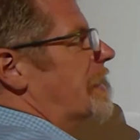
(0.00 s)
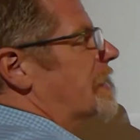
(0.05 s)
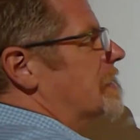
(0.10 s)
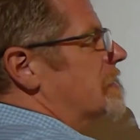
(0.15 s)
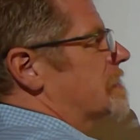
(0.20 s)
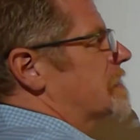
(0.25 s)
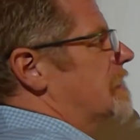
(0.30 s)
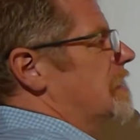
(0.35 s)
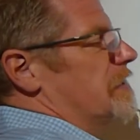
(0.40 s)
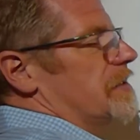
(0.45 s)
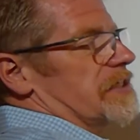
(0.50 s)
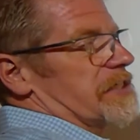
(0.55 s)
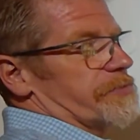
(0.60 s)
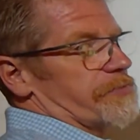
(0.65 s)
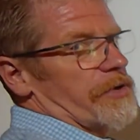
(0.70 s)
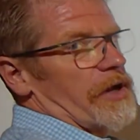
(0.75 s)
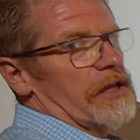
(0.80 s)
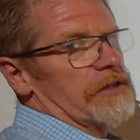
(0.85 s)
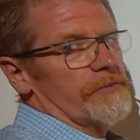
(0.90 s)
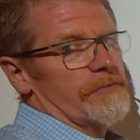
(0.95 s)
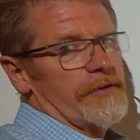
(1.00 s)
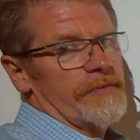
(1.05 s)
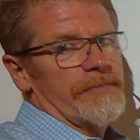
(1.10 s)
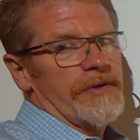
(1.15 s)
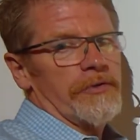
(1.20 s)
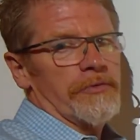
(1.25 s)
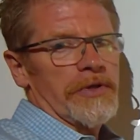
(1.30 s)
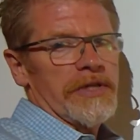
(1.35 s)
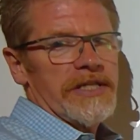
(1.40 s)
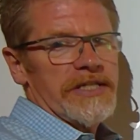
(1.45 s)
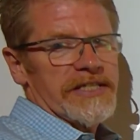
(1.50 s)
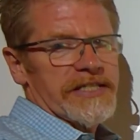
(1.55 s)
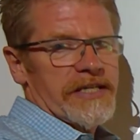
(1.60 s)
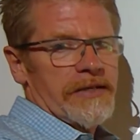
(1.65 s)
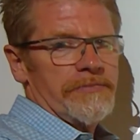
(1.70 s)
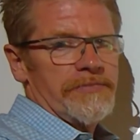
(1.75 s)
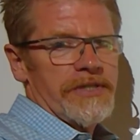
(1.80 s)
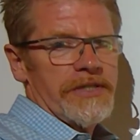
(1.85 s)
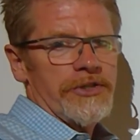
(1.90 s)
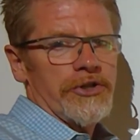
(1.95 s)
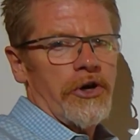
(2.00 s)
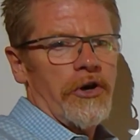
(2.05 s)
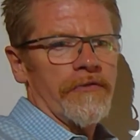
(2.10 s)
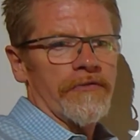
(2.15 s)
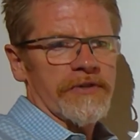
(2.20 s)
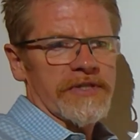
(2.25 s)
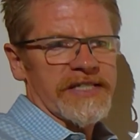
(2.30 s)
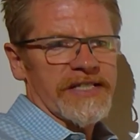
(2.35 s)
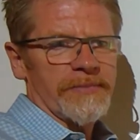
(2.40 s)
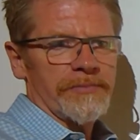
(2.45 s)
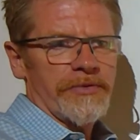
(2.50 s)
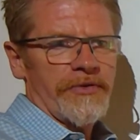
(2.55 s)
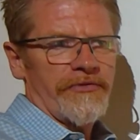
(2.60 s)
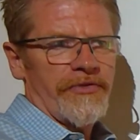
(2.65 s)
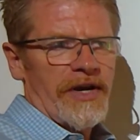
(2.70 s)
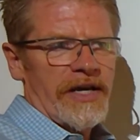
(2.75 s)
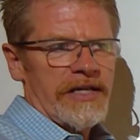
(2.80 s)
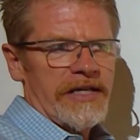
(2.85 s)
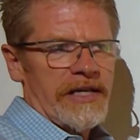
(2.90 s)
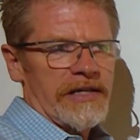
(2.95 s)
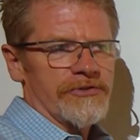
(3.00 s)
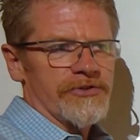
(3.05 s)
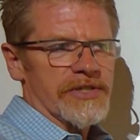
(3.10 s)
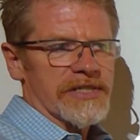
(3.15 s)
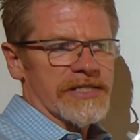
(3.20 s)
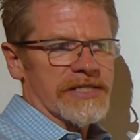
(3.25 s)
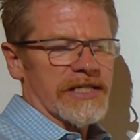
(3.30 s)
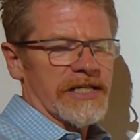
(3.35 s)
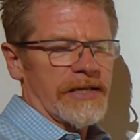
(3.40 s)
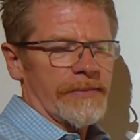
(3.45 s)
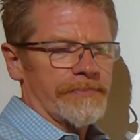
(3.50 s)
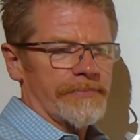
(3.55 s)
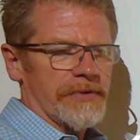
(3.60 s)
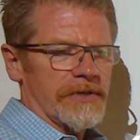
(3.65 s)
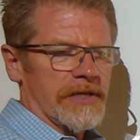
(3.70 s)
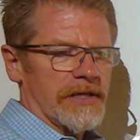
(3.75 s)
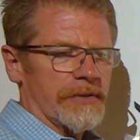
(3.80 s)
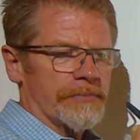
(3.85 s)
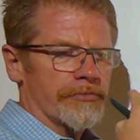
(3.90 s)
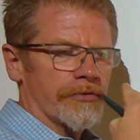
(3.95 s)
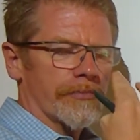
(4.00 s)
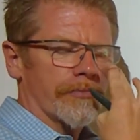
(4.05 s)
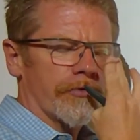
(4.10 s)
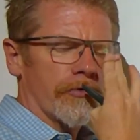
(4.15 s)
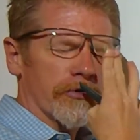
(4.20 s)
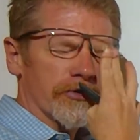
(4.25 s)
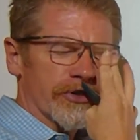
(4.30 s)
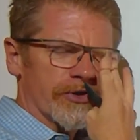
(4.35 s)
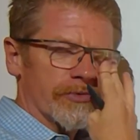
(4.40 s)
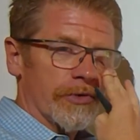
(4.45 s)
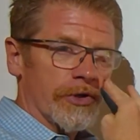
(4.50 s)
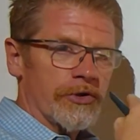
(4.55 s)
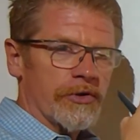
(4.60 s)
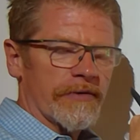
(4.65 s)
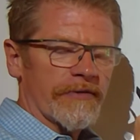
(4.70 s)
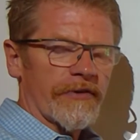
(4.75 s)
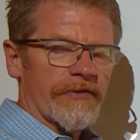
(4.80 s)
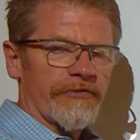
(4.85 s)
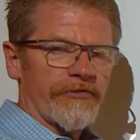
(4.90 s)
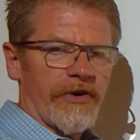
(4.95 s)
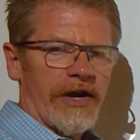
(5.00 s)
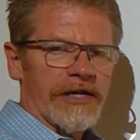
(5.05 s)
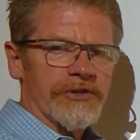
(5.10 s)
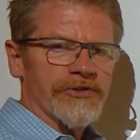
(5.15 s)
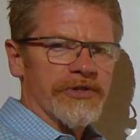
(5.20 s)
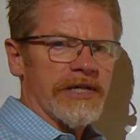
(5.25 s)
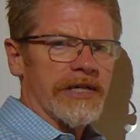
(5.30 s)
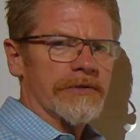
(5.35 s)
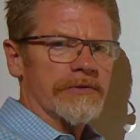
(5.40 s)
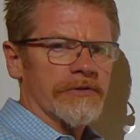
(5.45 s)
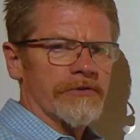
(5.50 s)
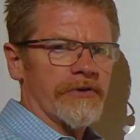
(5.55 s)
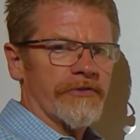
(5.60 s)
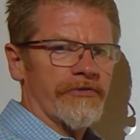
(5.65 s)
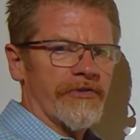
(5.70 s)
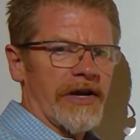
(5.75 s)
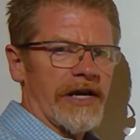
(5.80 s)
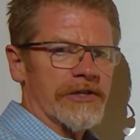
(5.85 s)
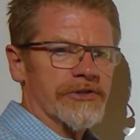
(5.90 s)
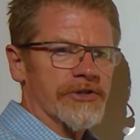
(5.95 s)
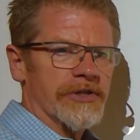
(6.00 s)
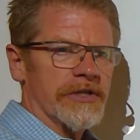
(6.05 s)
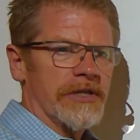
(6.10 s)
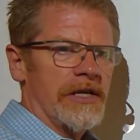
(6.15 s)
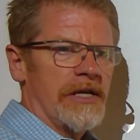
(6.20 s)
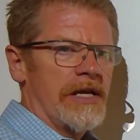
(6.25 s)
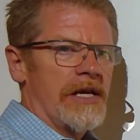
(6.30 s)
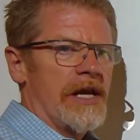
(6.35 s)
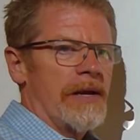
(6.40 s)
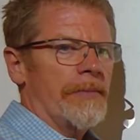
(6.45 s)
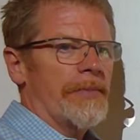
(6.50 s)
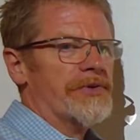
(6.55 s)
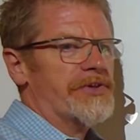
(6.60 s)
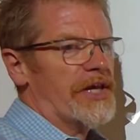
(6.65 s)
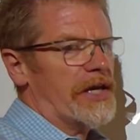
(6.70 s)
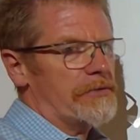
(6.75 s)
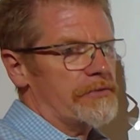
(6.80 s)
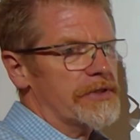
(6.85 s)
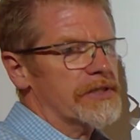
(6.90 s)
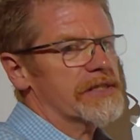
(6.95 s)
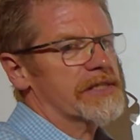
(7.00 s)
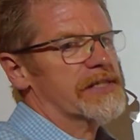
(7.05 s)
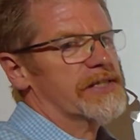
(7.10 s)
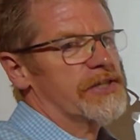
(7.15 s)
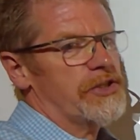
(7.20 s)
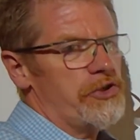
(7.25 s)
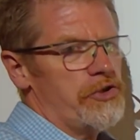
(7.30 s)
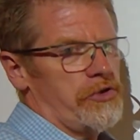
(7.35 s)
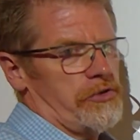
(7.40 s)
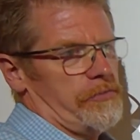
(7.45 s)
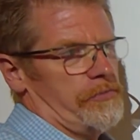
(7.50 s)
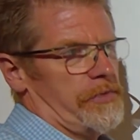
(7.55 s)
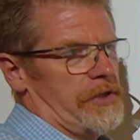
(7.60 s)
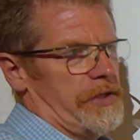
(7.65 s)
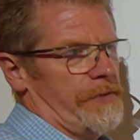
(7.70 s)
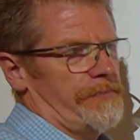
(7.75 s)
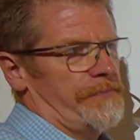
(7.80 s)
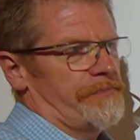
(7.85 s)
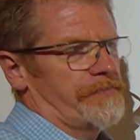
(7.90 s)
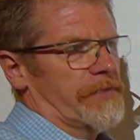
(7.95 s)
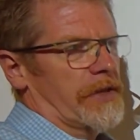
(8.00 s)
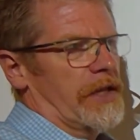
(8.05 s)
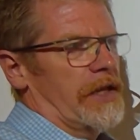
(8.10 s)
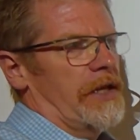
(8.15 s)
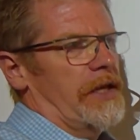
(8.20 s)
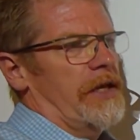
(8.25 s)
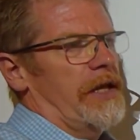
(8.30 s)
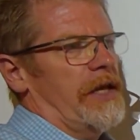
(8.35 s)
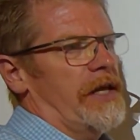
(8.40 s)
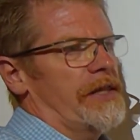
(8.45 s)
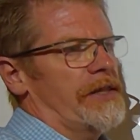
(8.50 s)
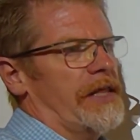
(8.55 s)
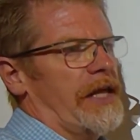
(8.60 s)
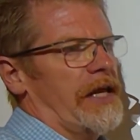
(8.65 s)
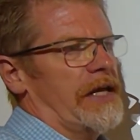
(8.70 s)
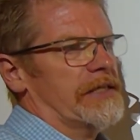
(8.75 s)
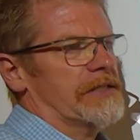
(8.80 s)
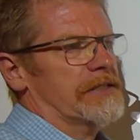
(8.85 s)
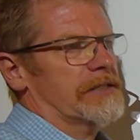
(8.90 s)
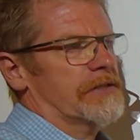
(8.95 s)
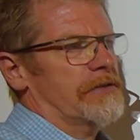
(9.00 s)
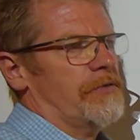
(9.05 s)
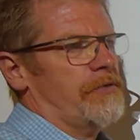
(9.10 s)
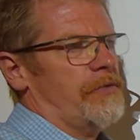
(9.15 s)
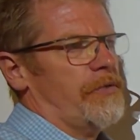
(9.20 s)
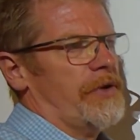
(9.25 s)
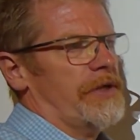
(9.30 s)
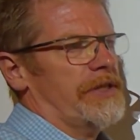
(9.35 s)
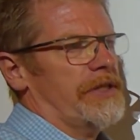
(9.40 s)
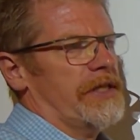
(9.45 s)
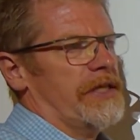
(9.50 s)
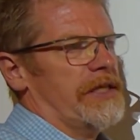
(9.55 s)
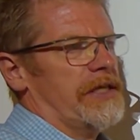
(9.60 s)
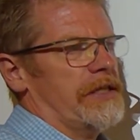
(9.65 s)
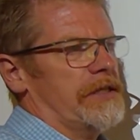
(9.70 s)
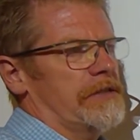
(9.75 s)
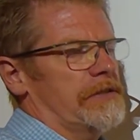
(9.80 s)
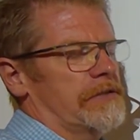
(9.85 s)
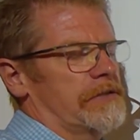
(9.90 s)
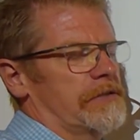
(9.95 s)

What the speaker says: can see in this problem it'd be really tempting to oversimplify it and just set up a proportion where you have a fraction equal to a fraction. But that would assume that when the